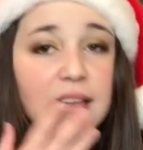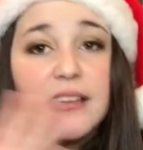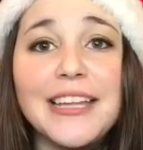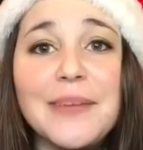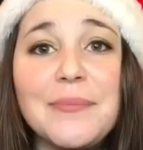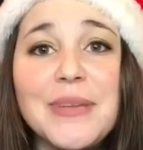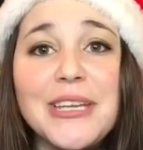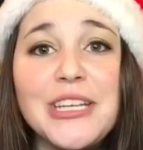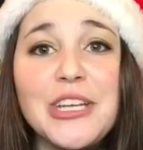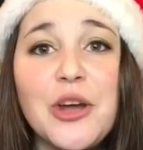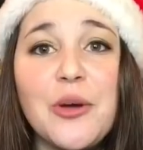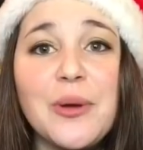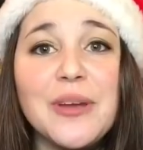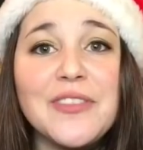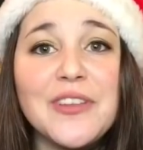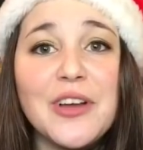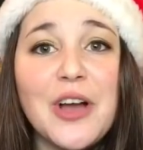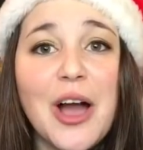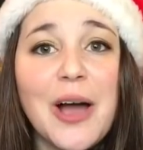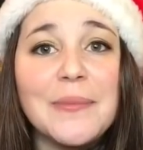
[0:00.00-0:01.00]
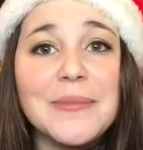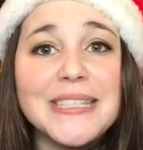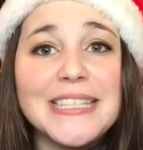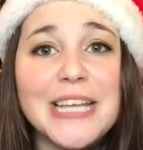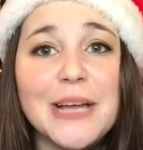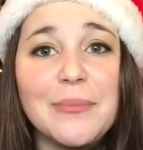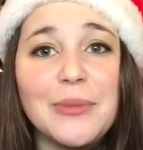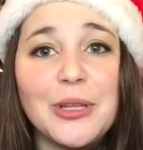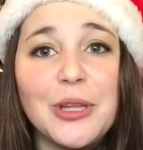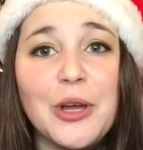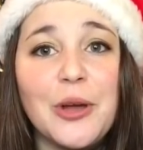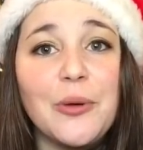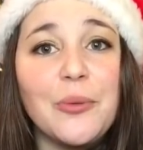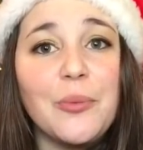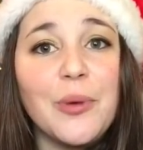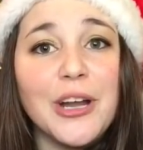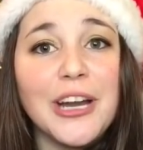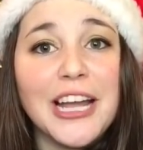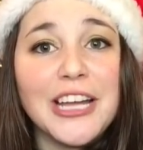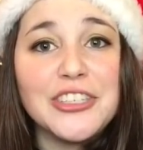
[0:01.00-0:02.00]
Let me know in the comments down below
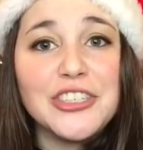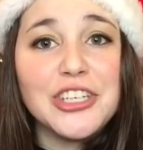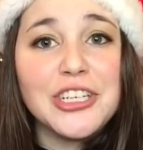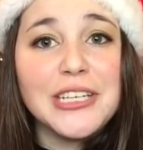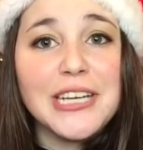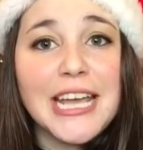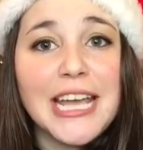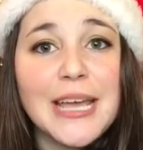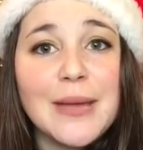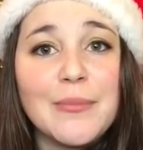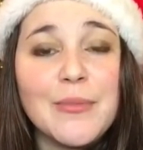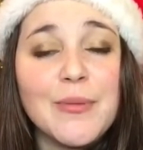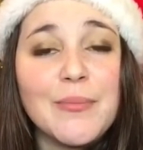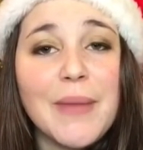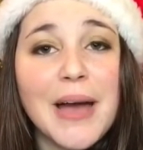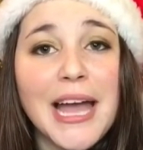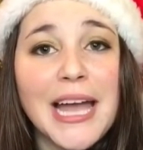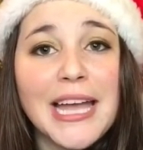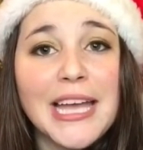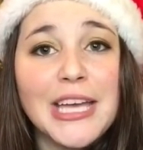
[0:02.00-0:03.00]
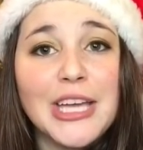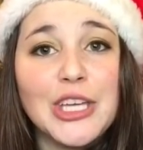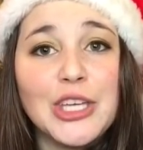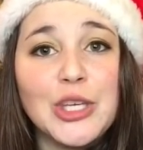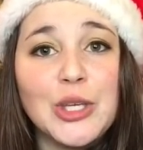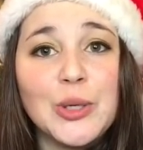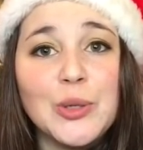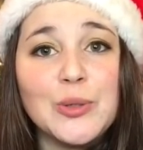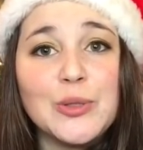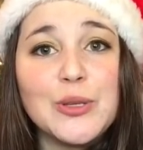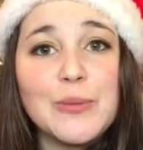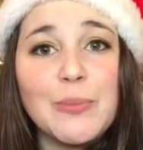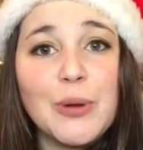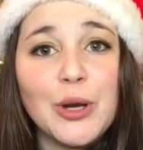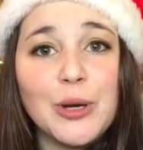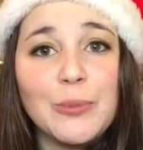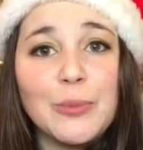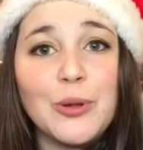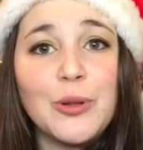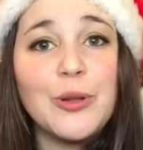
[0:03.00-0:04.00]
what I should name my cute
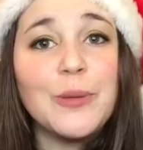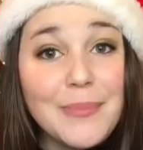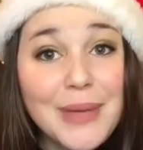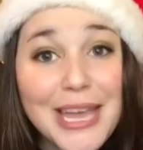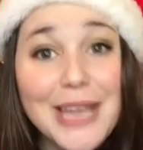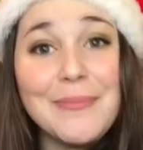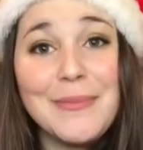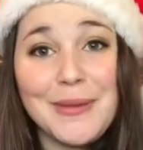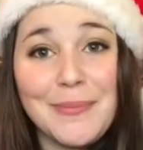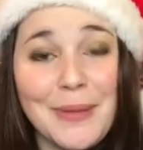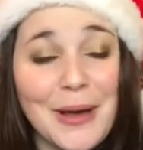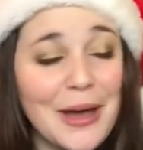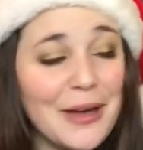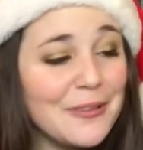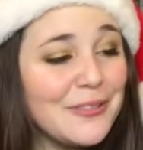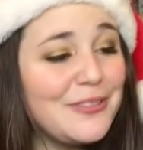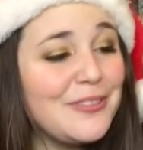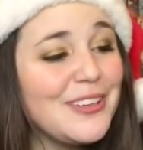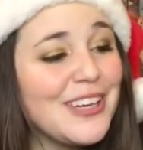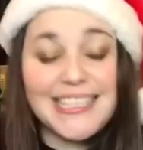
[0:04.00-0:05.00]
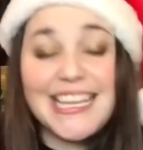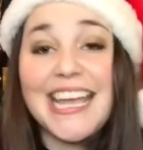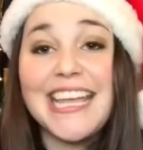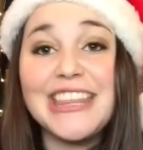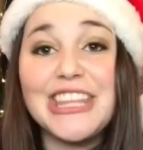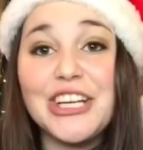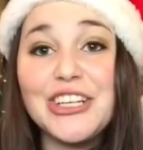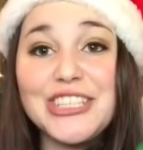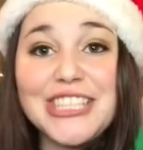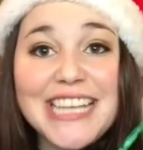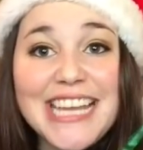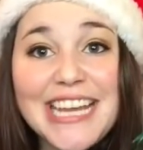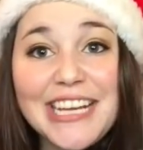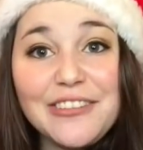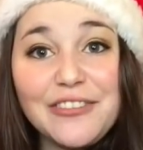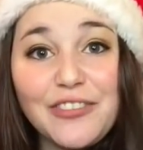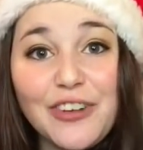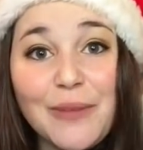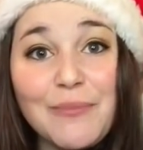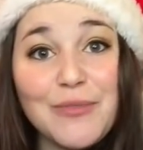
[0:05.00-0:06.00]
purple pygmy puff. Day
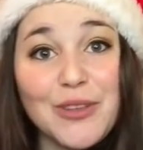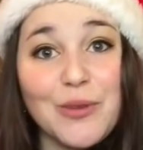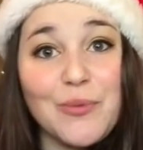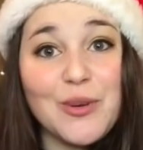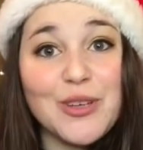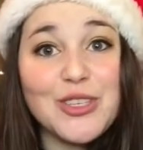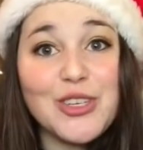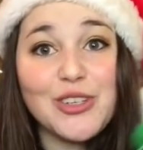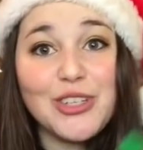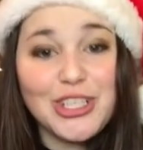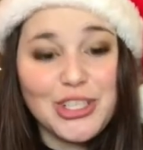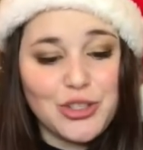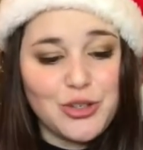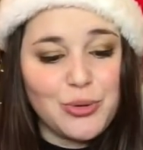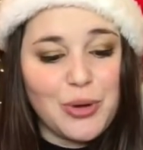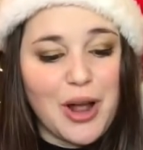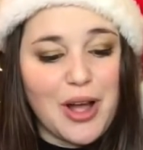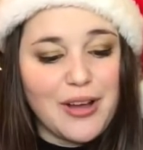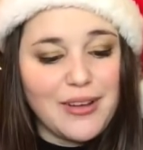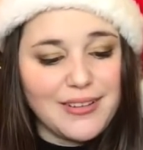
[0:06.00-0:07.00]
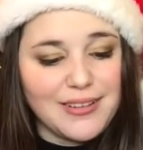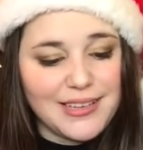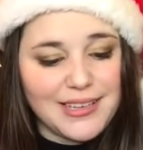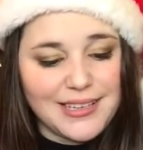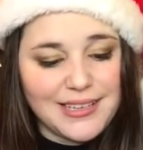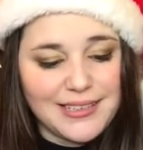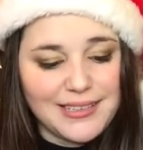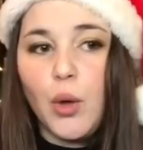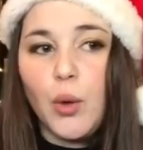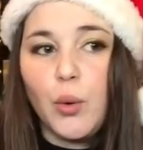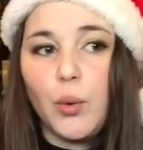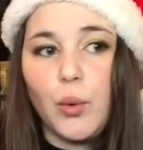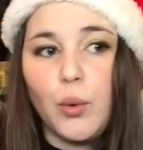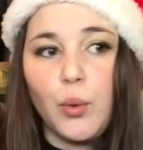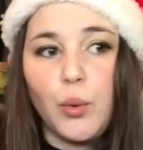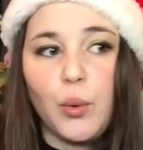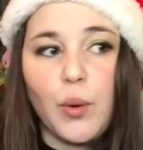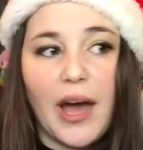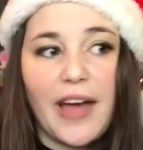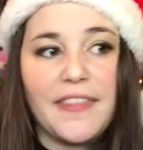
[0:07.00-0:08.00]
13 from the Wizarding Trunk.
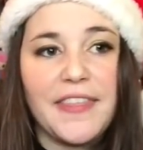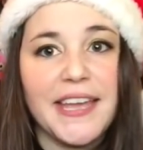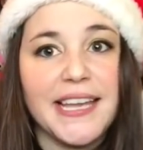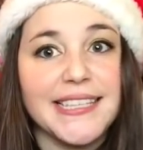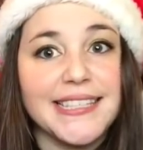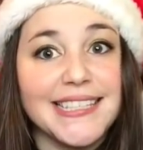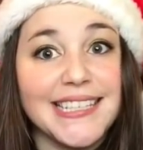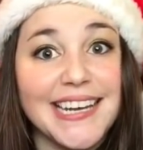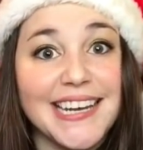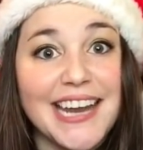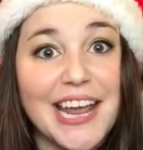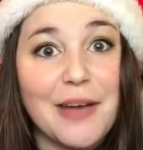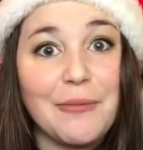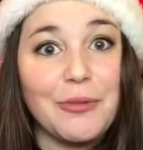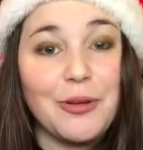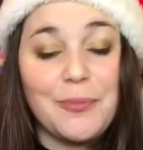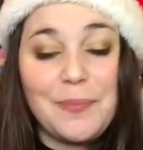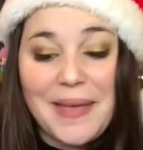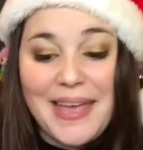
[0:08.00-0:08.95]
Ooh, I think it's an enamel